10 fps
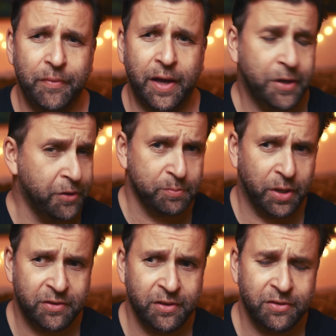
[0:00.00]
I don't use
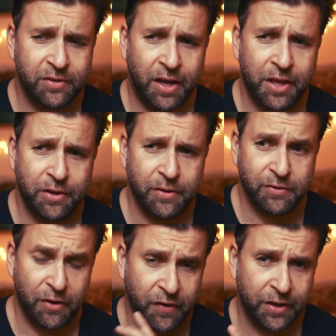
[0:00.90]
monitors, I
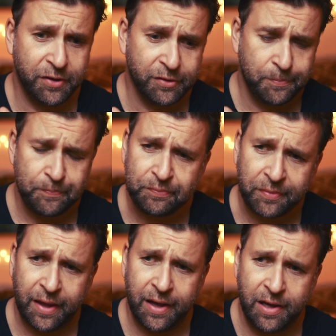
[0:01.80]
use viewfinders.
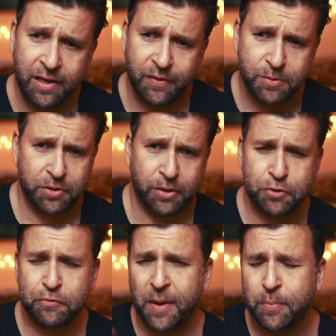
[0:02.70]
And if I'm shooting on
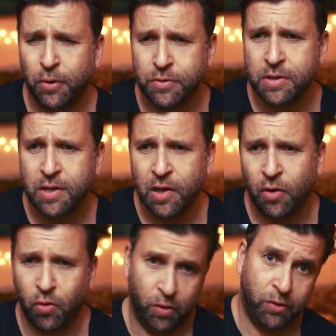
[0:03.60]
a tripod,
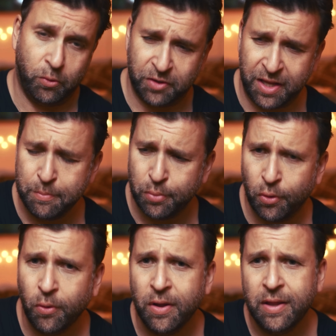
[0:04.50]
or of course a
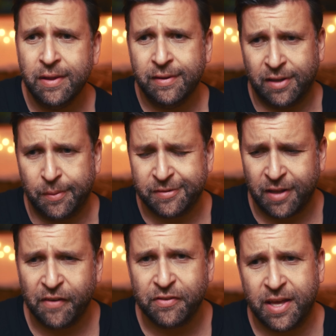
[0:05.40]
gimbal type
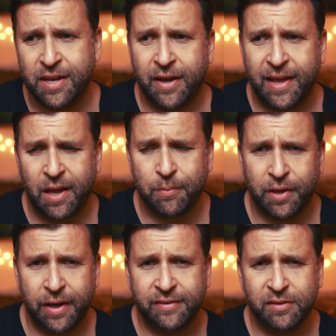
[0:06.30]
stuff, then I am
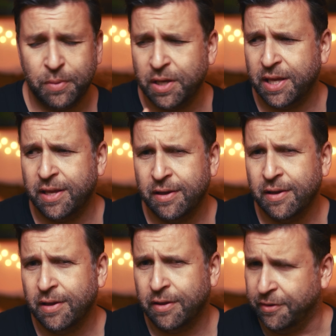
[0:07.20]
going to be
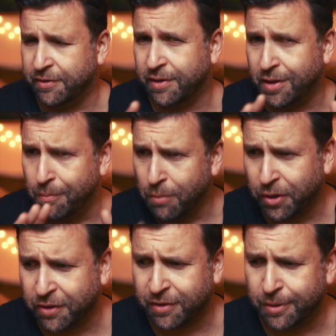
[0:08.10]
using a
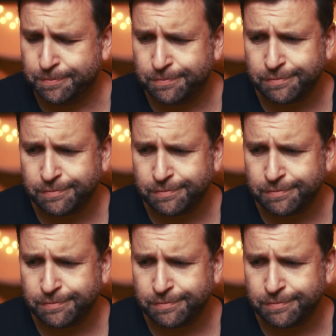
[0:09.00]
monitor.